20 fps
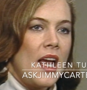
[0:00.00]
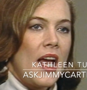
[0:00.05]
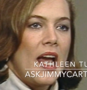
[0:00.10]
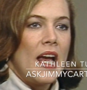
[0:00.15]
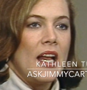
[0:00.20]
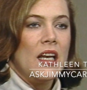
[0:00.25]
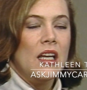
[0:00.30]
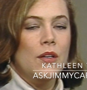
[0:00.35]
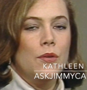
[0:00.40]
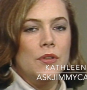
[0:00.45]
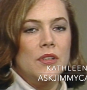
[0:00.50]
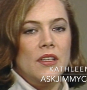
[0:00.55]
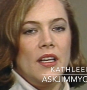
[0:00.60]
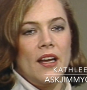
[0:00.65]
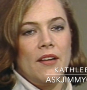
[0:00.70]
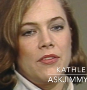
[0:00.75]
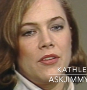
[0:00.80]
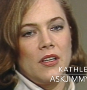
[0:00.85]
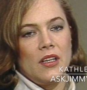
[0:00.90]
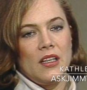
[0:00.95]
and he would
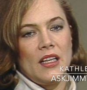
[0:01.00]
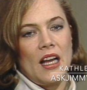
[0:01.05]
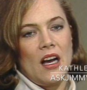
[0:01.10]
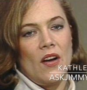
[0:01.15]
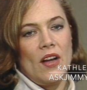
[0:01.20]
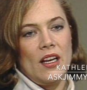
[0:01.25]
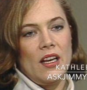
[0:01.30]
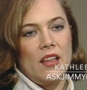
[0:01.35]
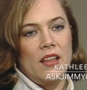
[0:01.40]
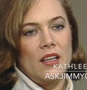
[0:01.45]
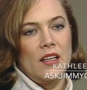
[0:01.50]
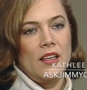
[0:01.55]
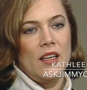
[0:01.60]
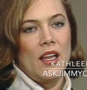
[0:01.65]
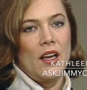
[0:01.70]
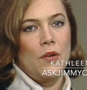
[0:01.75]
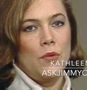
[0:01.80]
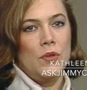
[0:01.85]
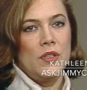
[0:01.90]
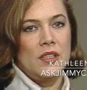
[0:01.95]
never allow anything
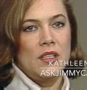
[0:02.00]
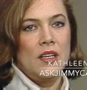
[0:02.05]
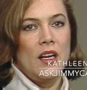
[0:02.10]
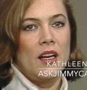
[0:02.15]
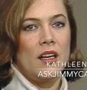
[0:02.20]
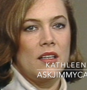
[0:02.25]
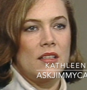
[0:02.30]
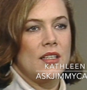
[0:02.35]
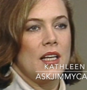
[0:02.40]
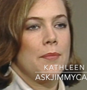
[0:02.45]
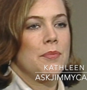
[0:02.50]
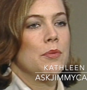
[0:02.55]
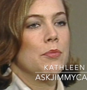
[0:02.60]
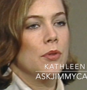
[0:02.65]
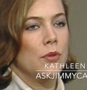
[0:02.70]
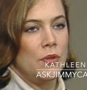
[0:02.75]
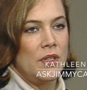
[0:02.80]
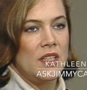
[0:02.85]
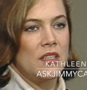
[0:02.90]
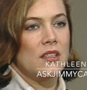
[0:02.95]
that was an
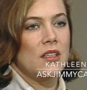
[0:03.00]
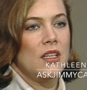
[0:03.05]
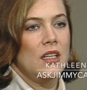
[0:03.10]
unacceptable risk.